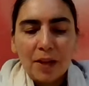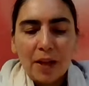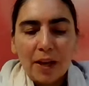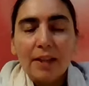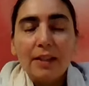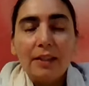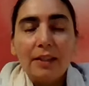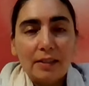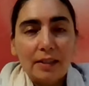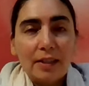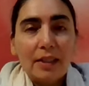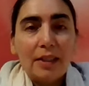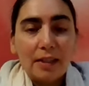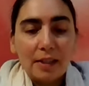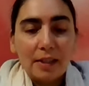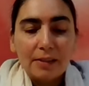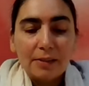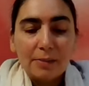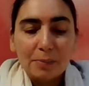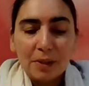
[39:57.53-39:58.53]
I see
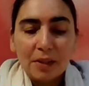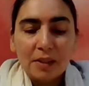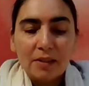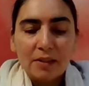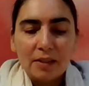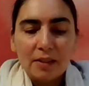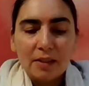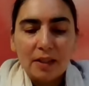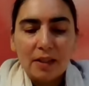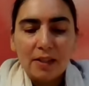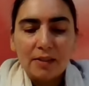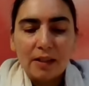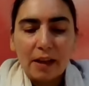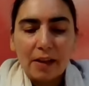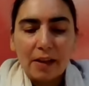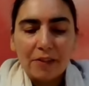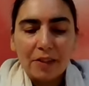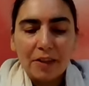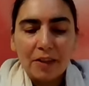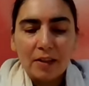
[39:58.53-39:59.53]
this person as
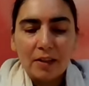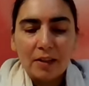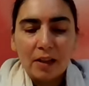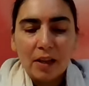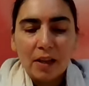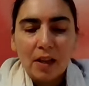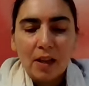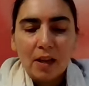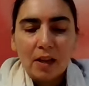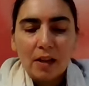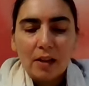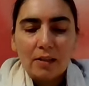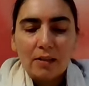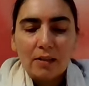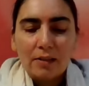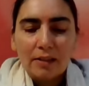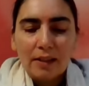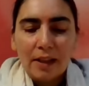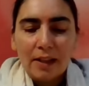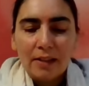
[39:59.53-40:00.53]
having a
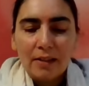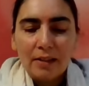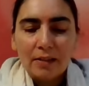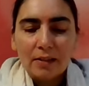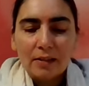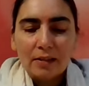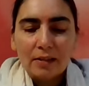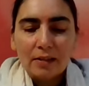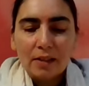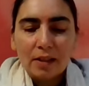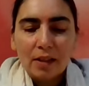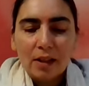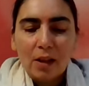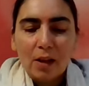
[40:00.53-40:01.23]
sense